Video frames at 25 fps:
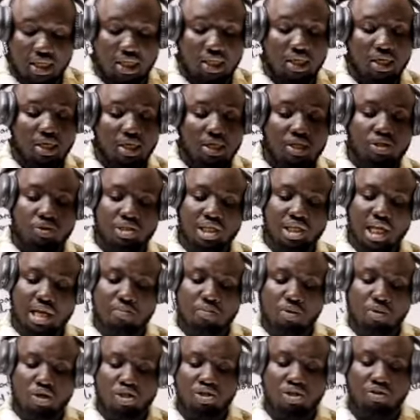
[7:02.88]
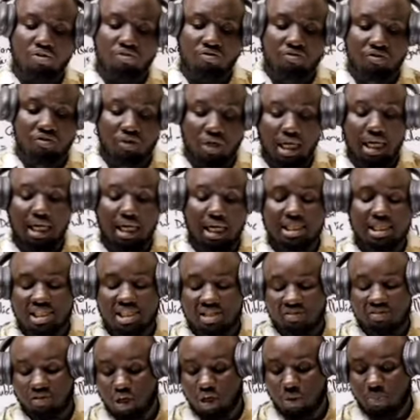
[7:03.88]
So we say most of
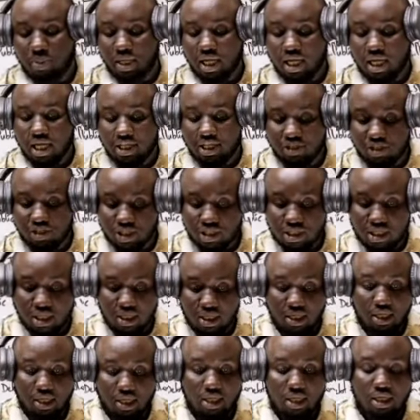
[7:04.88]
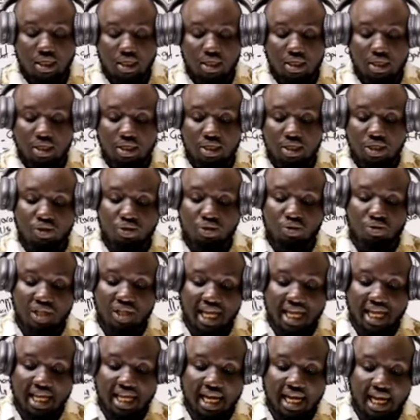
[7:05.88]
developing countries, do
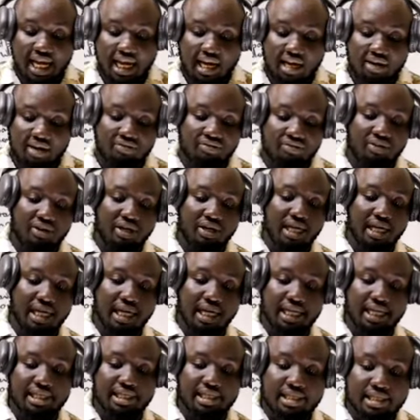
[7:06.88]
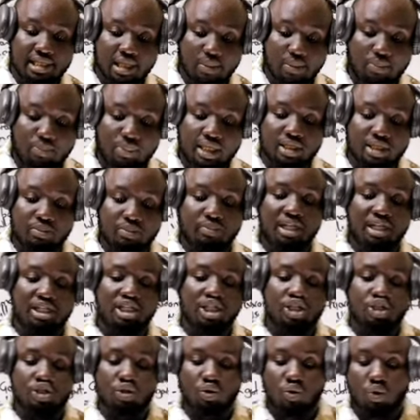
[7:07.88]
they have a surplus budget
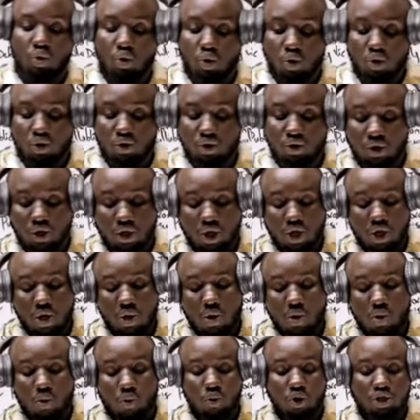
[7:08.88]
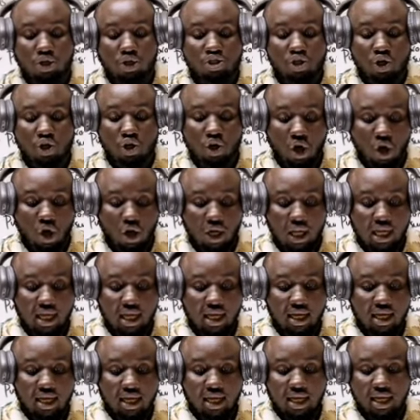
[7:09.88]
or what we call
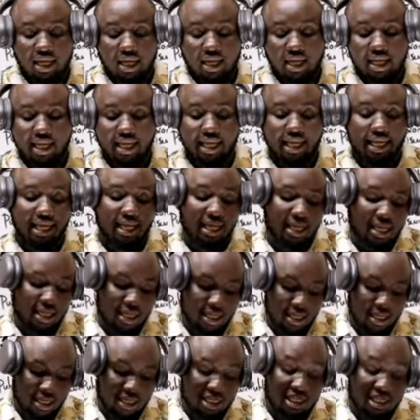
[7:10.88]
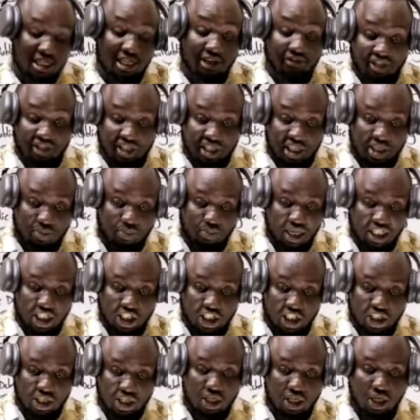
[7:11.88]
a deficit budget
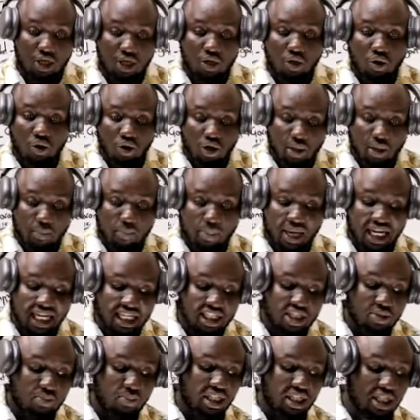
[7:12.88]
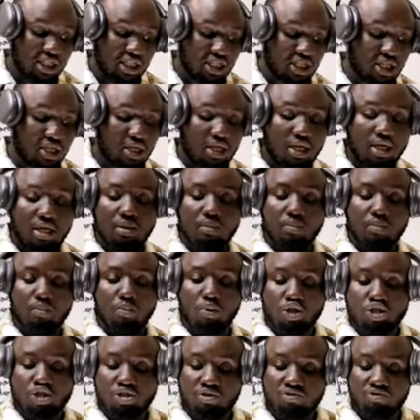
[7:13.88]
or a balanced budget?
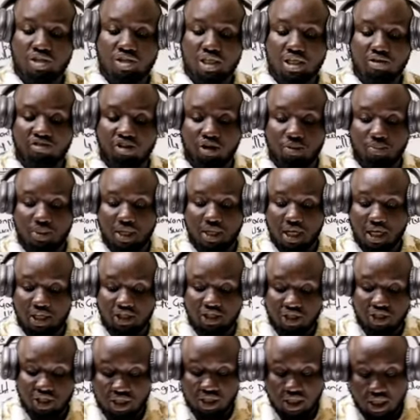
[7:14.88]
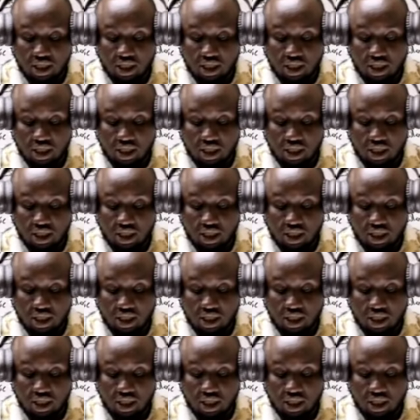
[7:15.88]
Most of the developing countries.